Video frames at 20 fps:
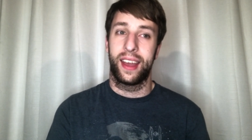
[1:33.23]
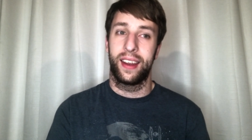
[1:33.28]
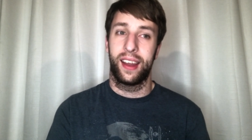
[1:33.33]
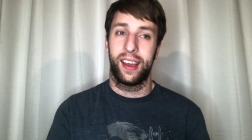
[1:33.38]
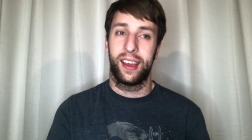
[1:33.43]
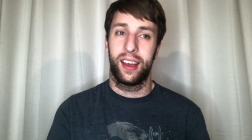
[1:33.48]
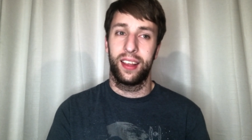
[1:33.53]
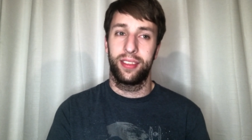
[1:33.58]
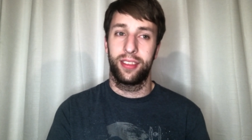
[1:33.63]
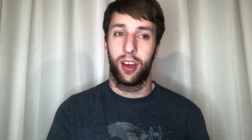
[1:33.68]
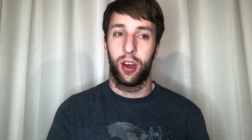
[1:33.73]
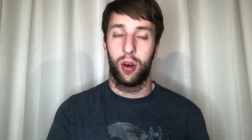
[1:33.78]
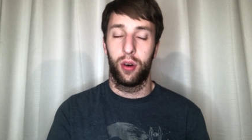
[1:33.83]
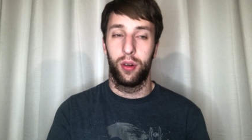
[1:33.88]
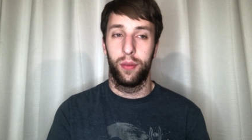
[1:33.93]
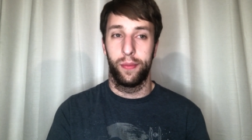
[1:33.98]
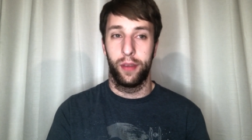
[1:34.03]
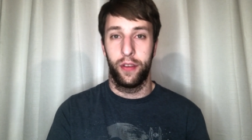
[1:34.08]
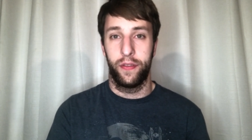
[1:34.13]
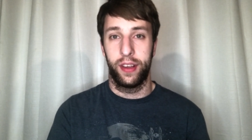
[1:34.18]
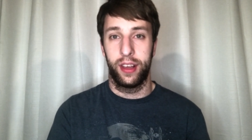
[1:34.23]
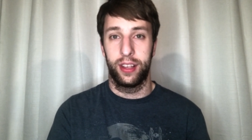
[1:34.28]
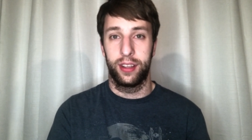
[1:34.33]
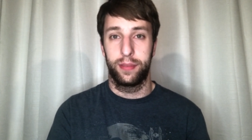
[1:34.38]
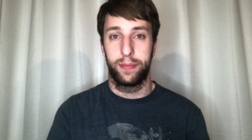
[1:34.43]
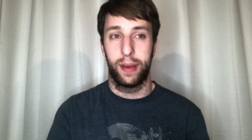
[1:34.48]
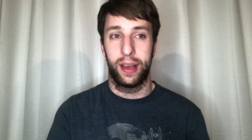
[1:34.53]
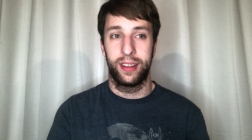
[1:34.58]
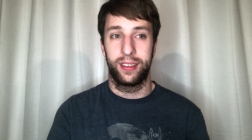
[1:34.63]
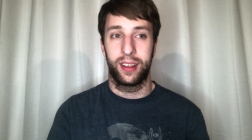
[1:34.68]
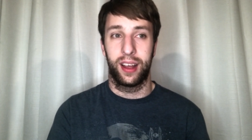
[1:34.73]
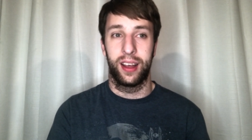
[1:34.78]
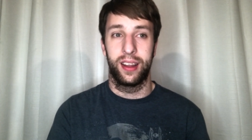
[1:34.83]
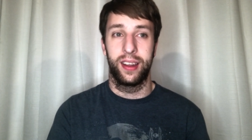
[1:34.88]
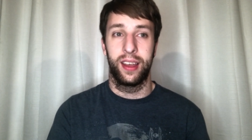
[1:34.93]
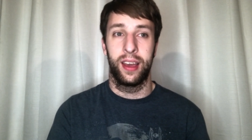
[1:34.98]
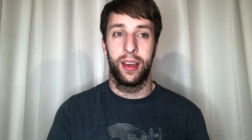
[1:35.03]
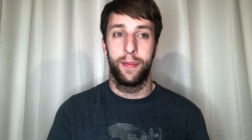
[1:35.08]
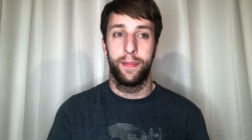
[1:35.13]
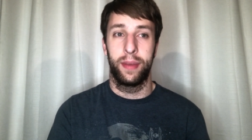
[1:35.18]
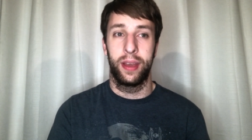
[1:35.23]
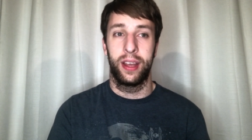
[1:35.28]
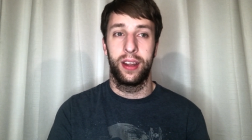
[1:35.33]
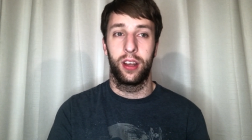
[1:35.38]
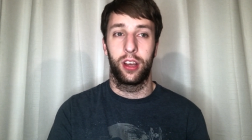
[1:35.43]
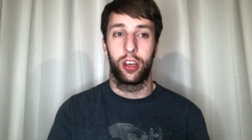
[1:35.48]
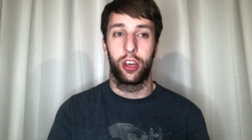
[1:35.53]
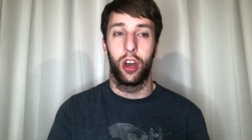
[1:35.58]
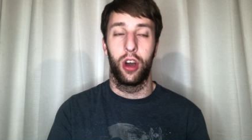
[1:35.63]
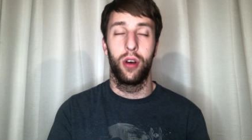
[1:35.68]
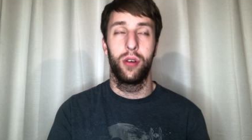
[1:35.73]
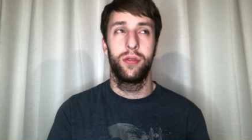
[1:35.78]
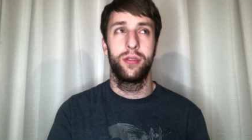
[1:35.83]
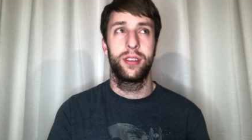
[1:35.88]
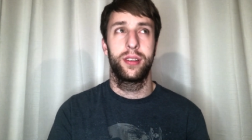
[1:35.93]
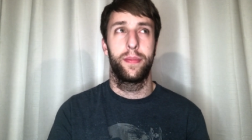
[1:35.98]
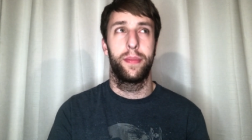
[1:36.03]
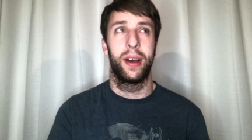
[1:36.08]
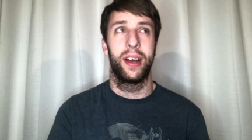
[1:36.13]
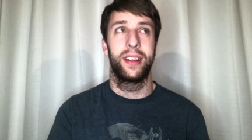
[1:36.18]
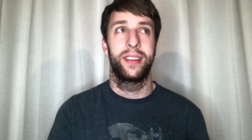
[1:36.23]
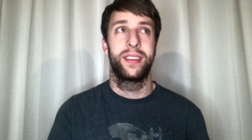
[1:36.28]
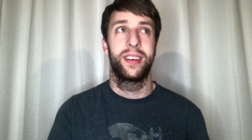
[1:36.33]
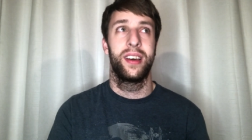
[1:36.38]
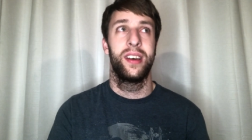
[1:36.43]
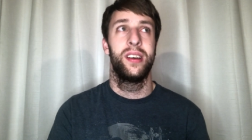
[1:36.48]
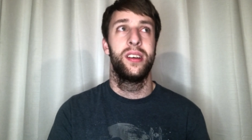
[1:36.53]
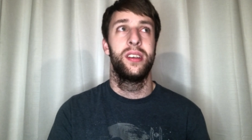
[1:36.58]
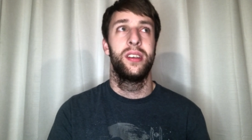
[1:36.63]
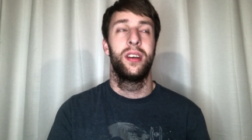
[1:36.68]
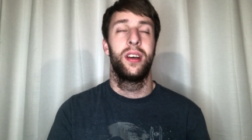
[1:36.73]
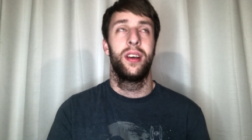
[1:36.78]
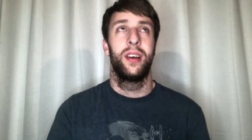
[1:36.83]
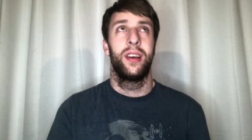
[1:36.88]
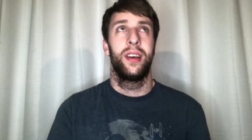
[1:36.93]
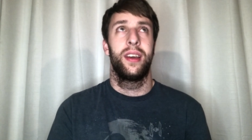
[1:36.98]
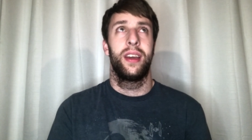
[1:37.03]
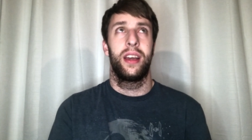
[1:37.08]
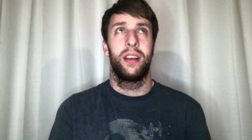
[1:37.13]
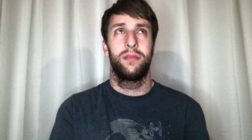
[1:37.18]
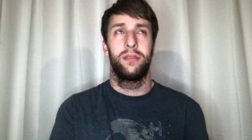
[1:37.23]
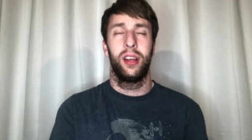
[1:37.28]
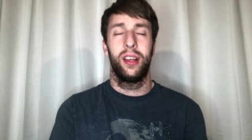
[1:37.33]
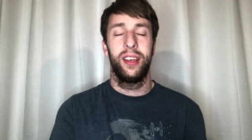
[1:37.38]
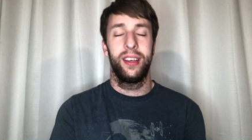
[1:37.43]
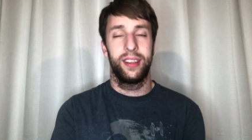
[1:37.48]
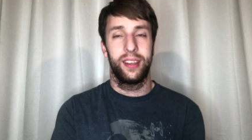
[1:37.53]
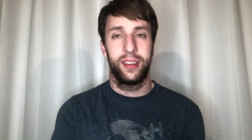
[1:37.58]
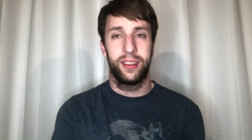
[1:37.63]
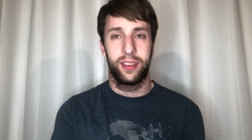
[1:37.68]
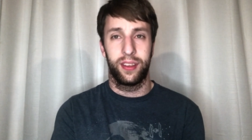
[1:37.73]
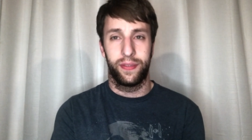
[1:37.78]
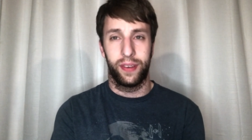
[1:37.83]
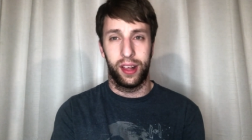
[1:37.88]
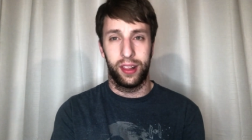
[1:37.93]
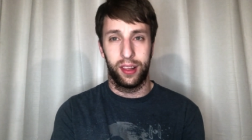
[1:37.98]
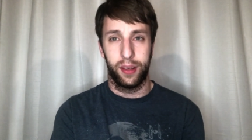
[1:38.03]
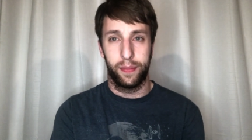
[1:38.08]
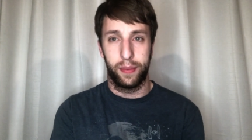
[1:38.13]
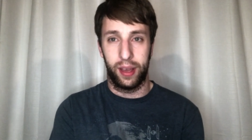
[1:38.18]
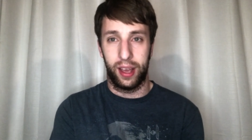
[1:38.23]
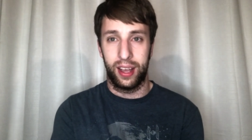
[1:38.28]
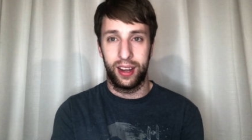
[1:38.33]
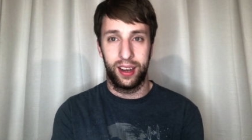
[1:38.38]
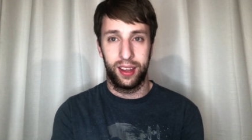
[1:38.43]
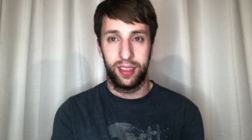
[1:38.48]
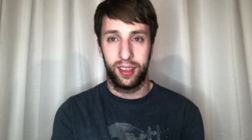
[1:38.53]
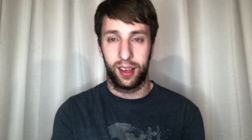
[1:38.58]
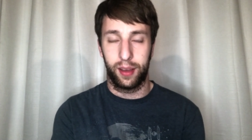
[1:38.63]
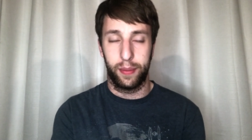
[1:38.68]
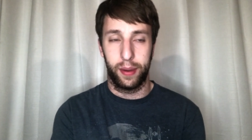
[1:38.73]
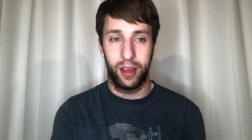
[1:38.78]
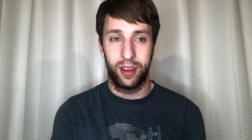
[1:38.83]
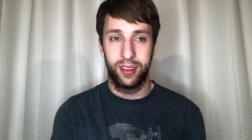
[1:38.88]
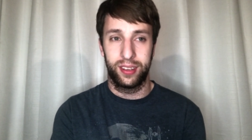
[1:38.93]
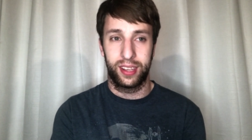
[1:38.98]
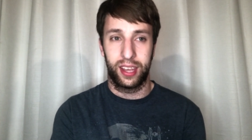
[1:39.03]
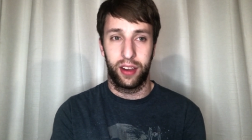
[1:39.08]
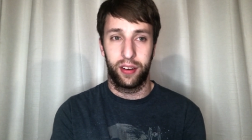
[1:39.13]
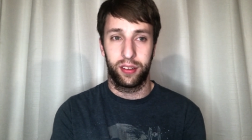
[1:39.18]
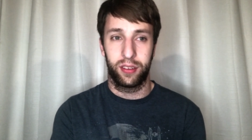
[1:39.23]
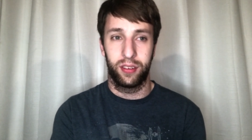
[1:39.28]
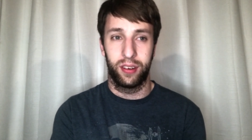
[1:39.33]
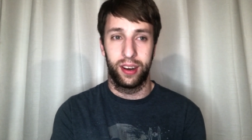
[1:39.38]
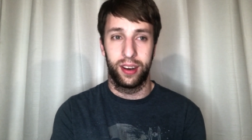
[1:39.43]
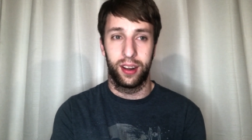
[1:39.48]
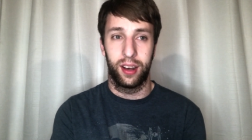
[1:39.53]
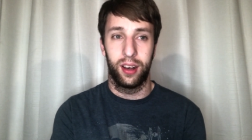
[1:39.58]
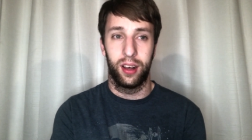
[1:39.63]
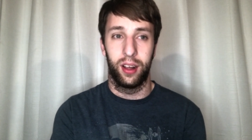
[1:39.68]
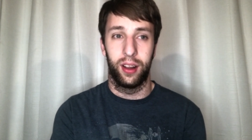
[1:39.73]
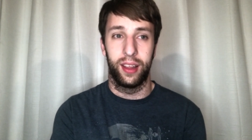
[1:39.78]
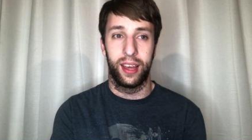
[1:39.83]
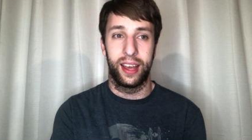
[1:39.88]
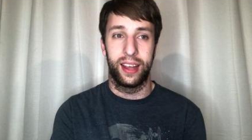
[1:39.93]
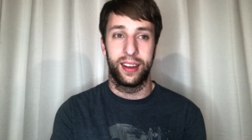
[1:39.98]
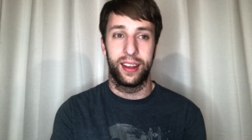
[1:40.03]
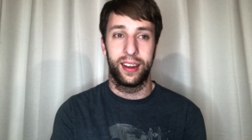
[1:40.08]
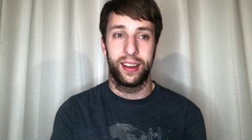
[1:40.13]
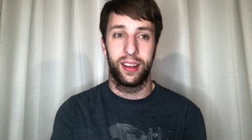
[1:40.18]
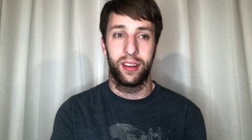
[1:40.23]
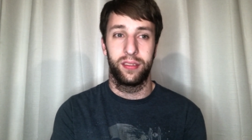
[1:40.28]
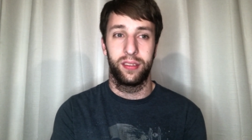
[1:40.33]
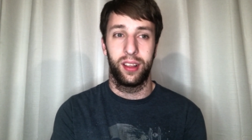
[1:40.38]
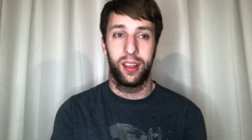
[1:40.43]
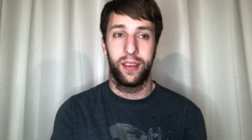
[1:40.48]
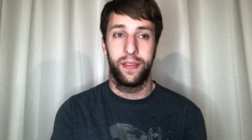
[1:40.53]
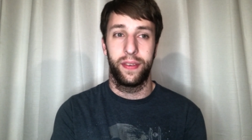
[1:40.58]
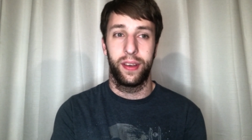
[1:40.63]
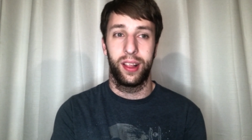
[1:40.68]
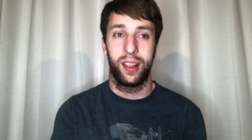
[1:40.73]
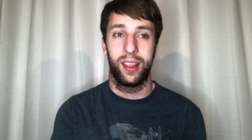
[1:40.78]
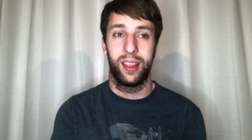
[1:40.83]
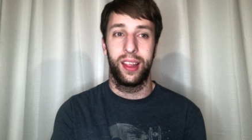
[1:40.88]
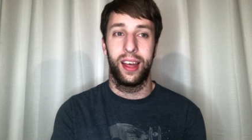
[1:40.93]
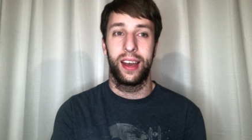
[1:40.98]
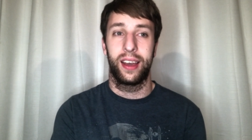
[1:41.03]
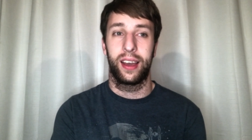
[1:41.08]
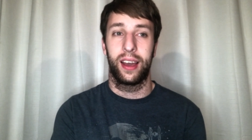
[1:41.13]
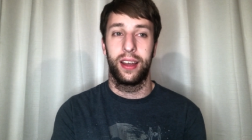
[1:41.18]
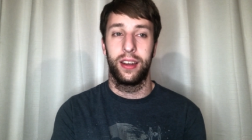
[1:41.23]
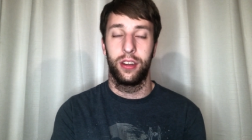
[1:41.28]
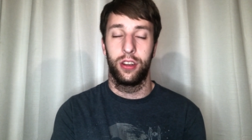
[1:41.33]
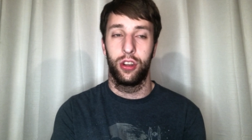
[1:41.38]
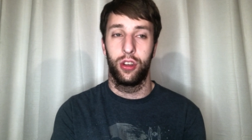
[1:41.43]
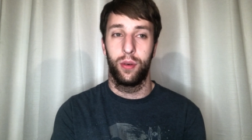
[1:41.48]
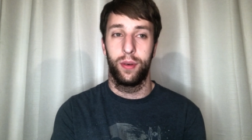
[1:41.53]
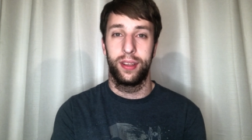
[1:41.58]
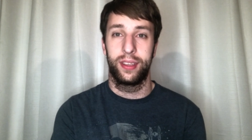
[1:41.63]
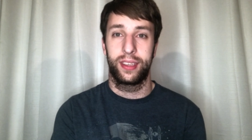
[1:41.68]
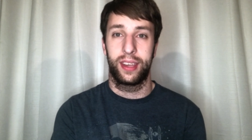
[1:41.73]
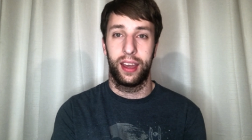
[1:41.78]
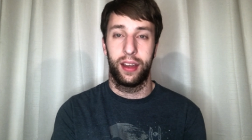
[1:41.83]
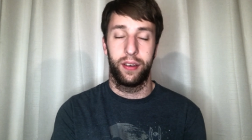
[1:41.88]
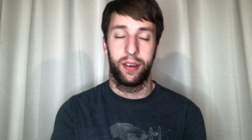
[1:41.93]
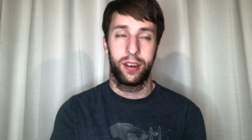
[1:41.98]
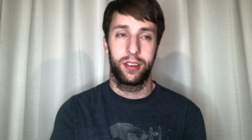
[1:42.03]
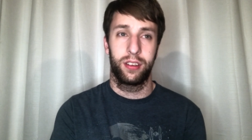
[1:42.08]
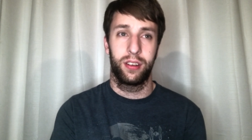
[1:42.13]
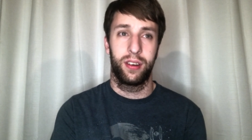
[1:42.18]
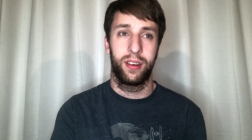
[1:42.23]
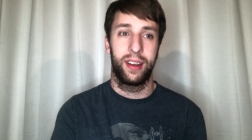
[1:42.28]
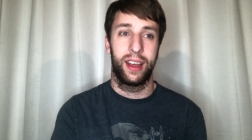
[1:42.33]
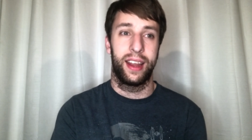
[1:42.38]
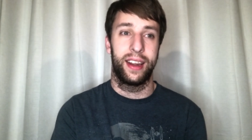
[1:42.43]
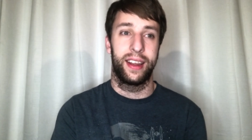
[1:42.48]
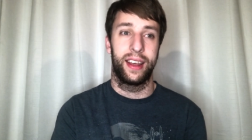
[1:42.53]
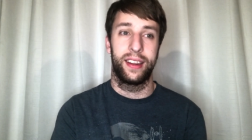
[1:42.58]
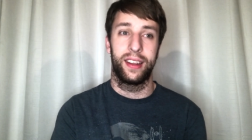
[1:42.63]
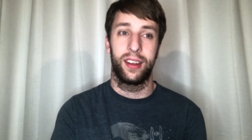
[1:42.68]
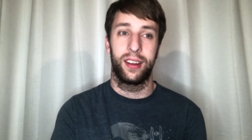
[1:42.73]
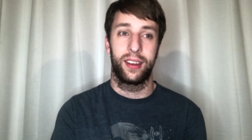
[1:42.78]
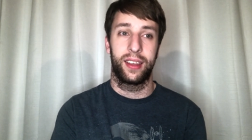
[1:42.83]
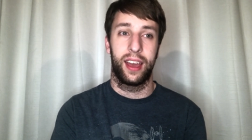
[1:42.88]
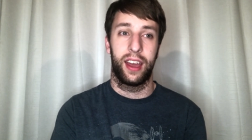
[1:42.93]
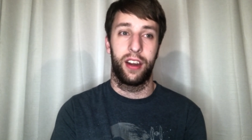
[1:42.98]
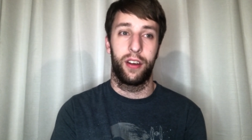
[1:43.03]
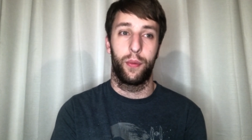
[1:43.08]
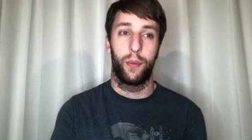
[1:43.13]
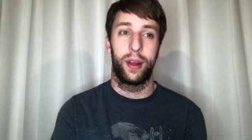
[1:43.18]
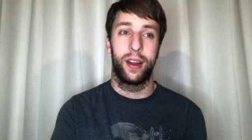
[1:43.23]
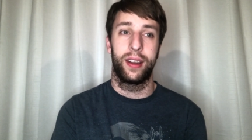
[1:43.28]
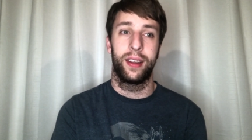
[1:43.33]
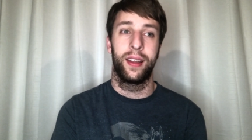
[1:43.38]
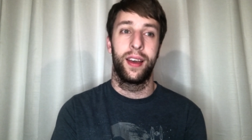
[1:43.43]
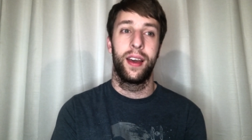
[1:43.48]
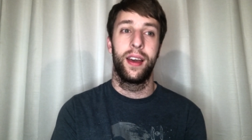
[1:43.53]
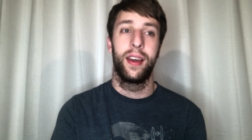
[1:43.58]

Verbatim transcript: And I get the whole movie is based on him being a ghost, but it really didn't develop anything about his character at all. And I didn't really feel like I knew his character, and I didn't care when